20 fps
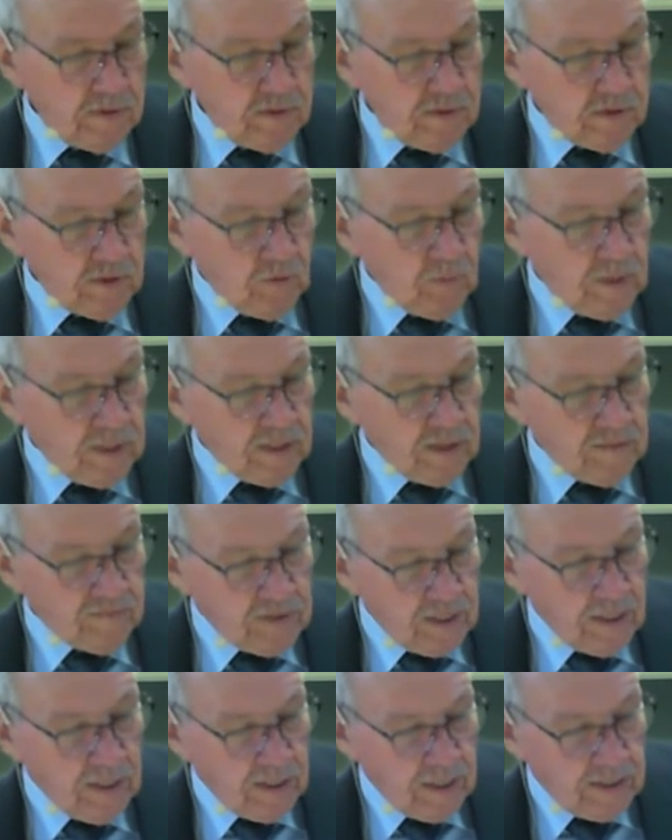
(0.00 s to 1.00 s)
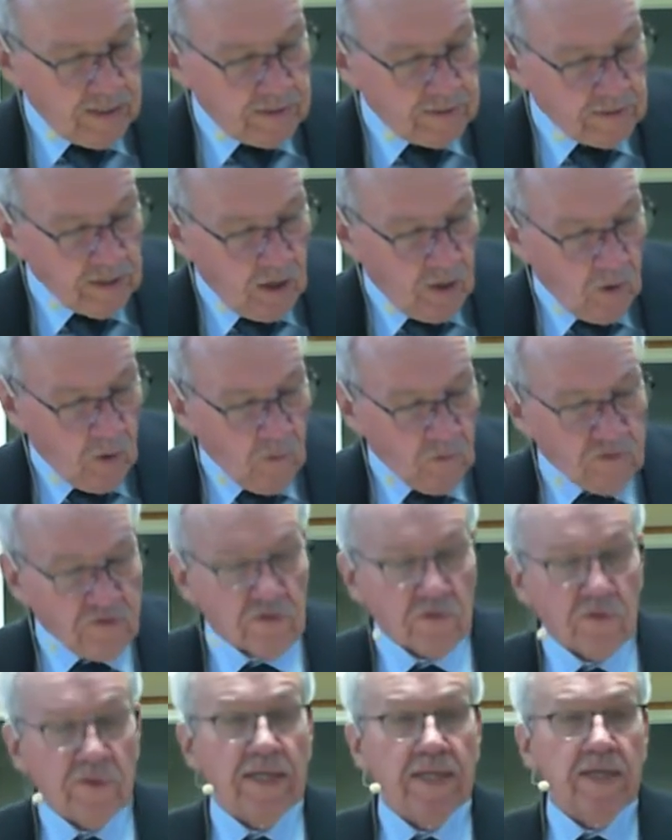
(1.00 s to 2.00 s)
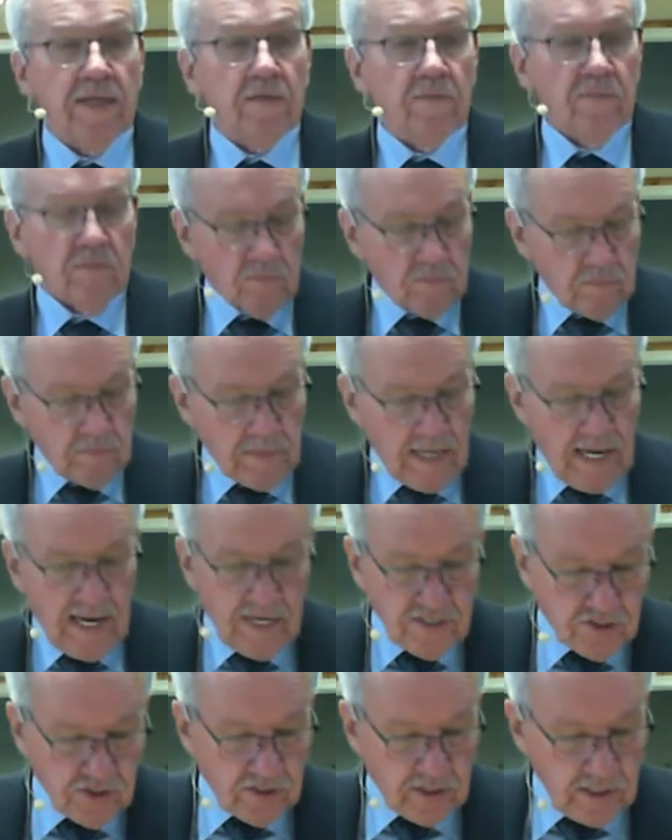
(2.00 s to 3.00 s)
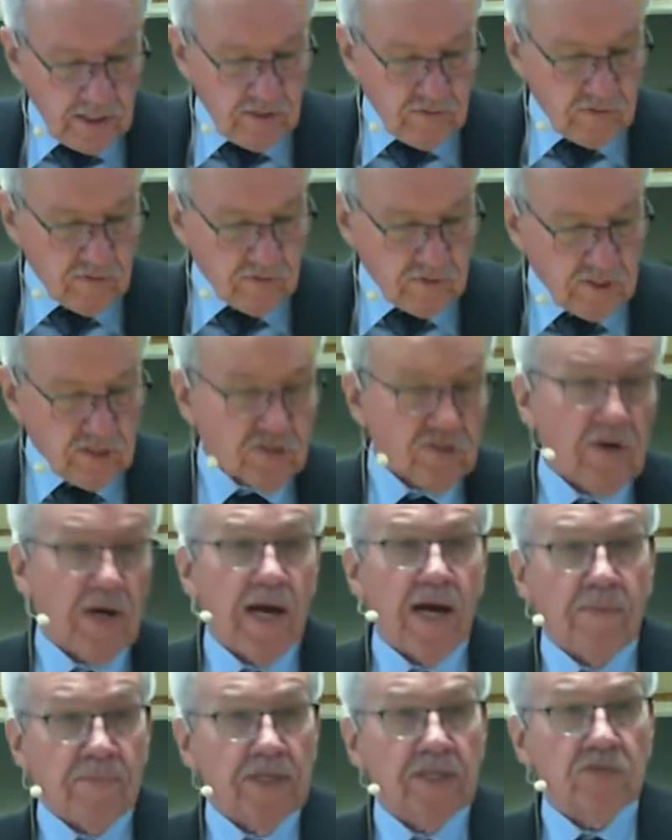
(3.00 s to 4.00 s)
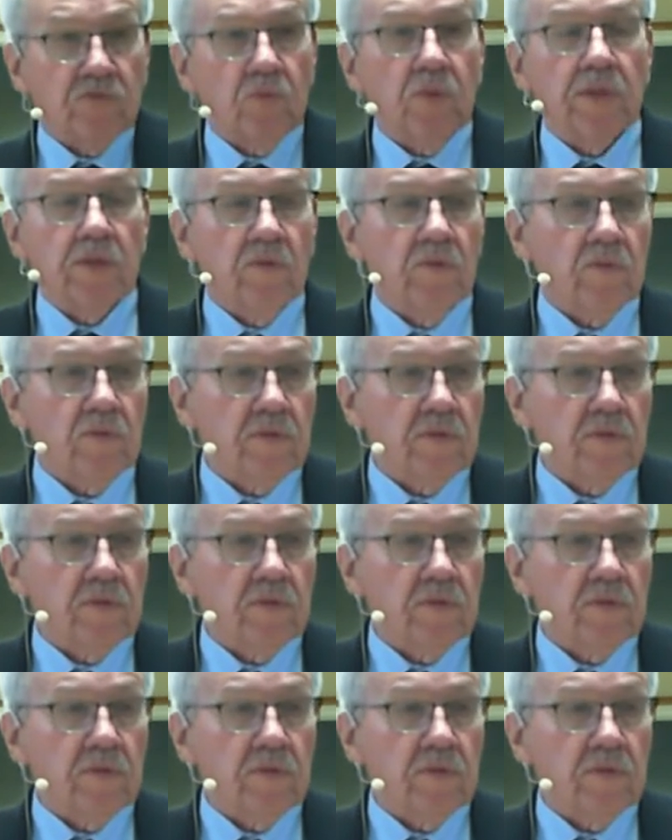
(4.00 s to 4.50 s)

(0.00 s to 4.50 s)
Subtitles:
The will of God, all three adjectives describe his will.